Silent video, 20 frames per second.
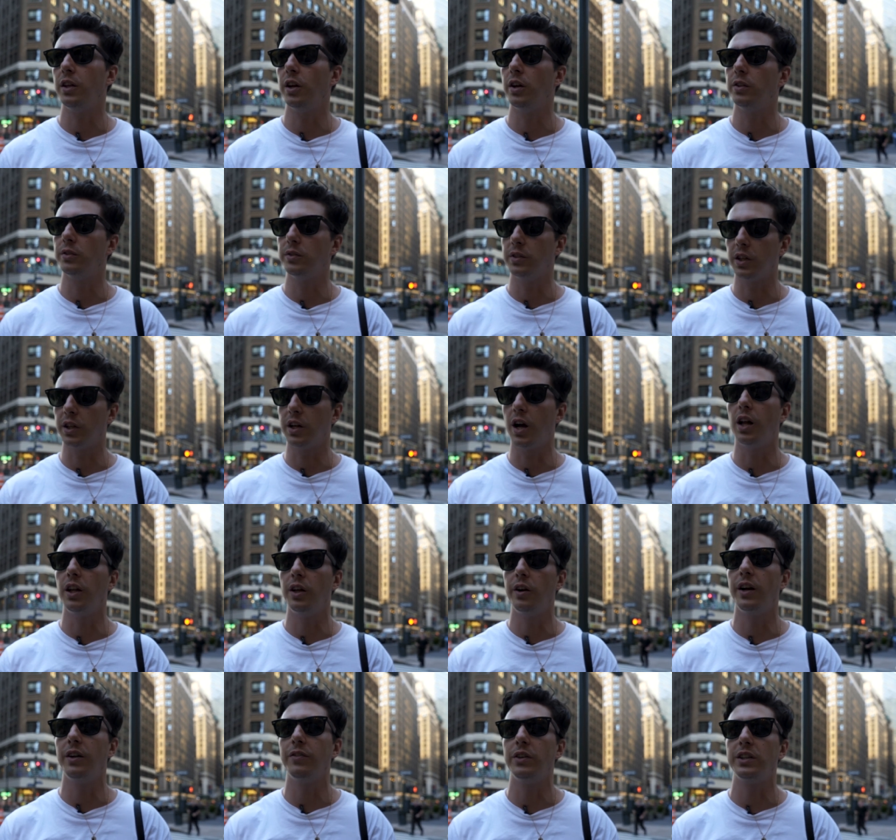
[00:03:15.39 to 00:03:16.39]
you know the
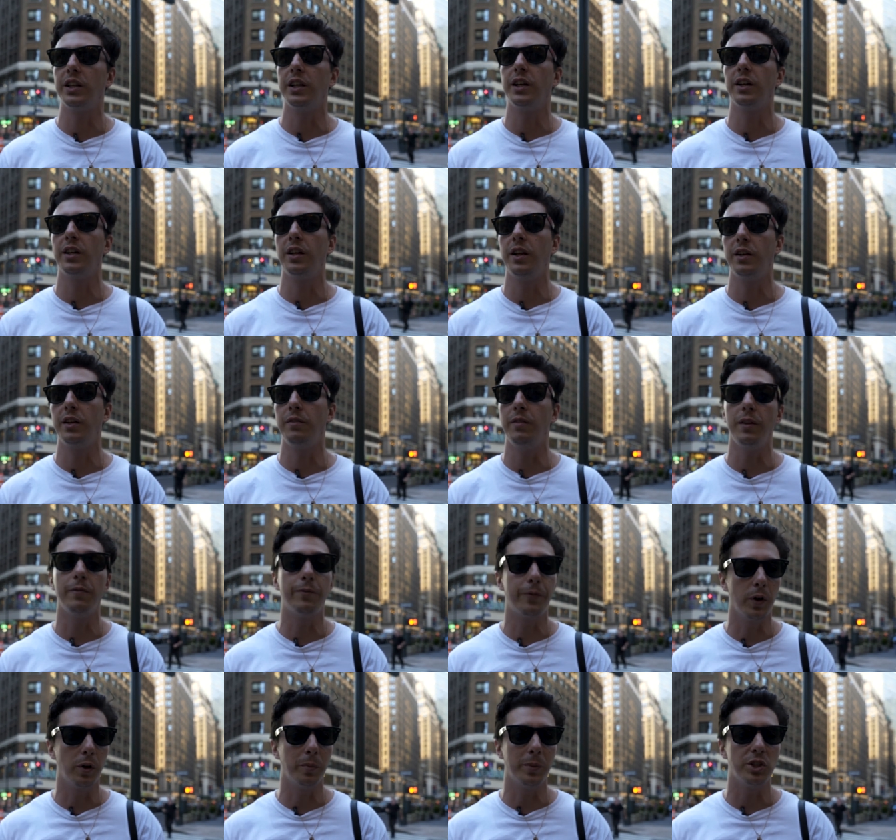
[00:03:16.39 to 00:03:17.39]
color and everything uh, in, in,
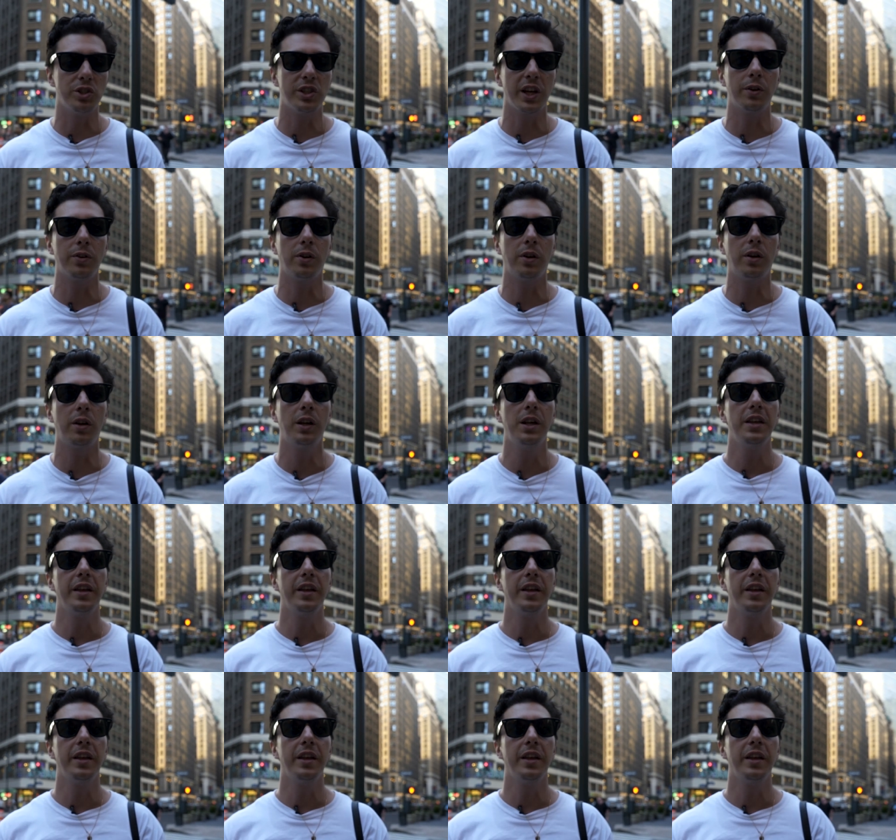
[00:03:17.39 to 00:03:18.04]
film in general,